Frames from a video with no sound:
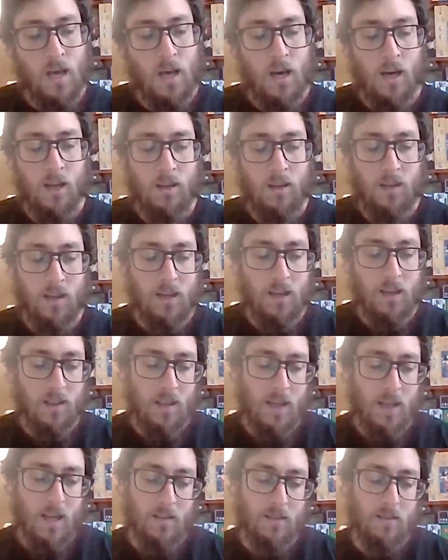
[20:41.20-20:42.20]
I think
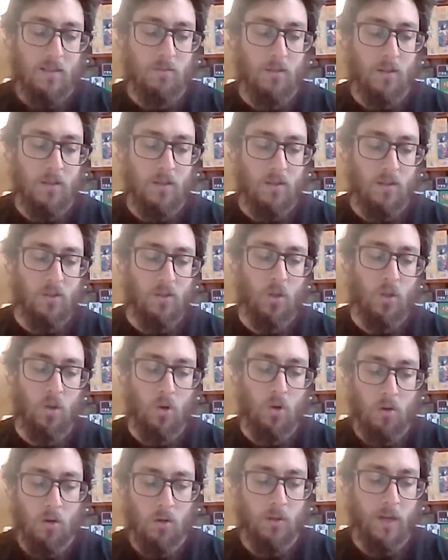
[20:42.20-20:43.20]
that's when you
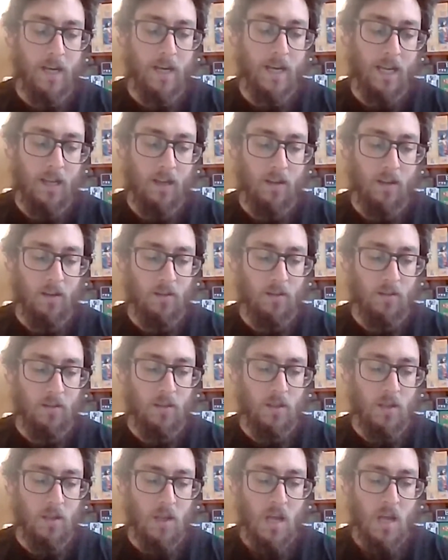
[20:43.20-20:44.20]
tore away.
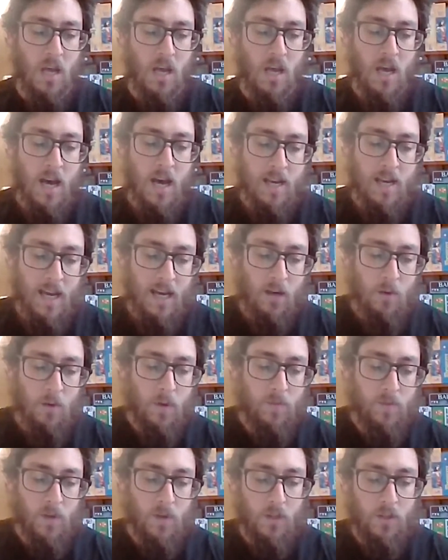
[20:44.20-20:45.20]
And now
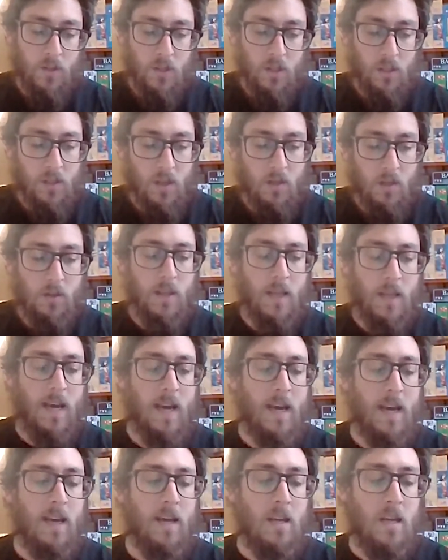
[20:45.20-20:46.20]
we've got to go
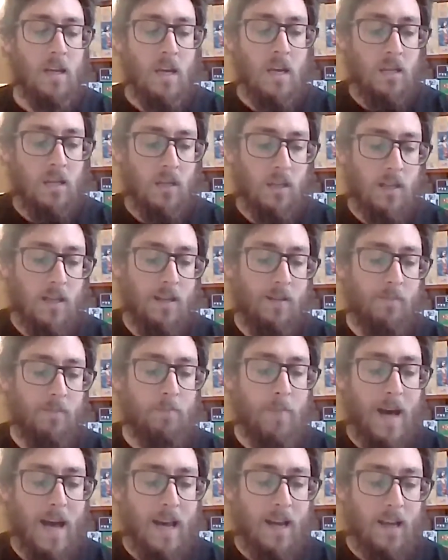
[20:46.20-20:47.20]
there to come
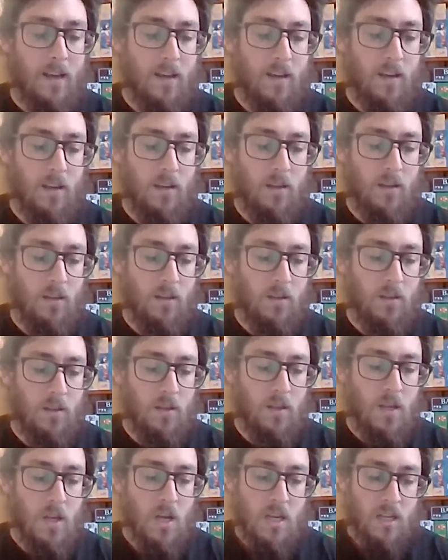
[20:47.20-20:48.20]
back,
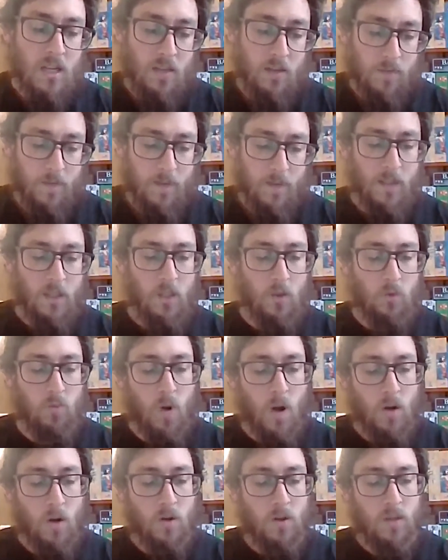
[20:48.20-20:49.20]
to feel the
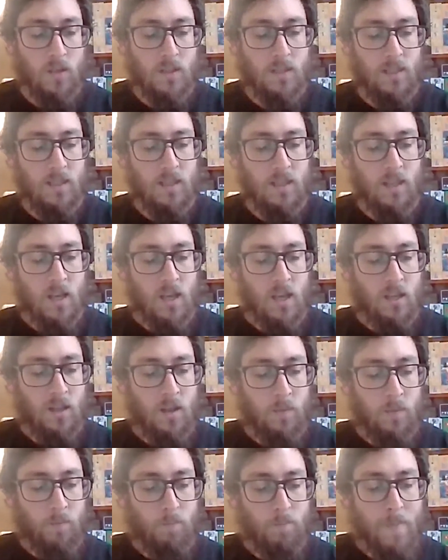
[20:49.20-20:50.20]
rocks,
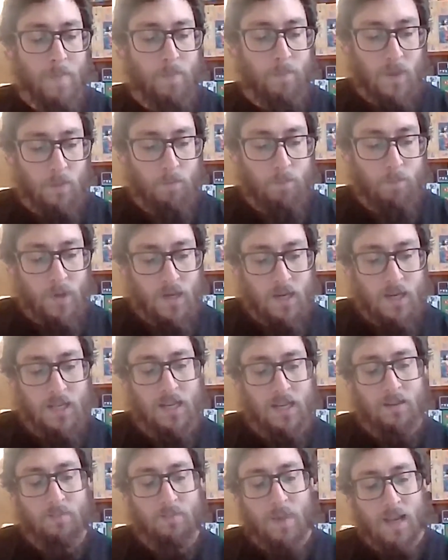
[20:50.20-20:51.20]
the
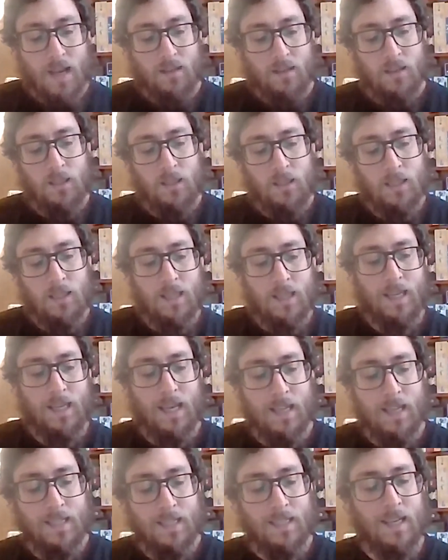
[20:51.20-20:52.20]
burning metal
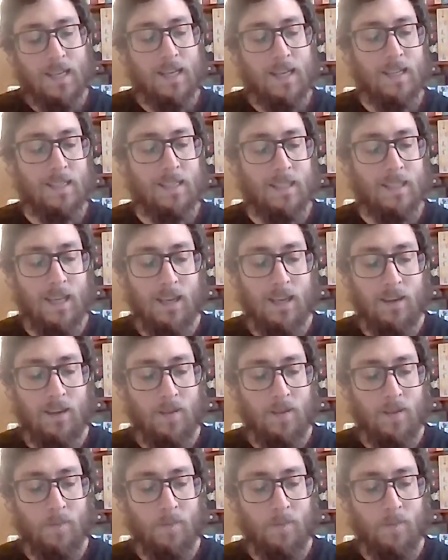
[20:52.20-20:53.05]
against our skin,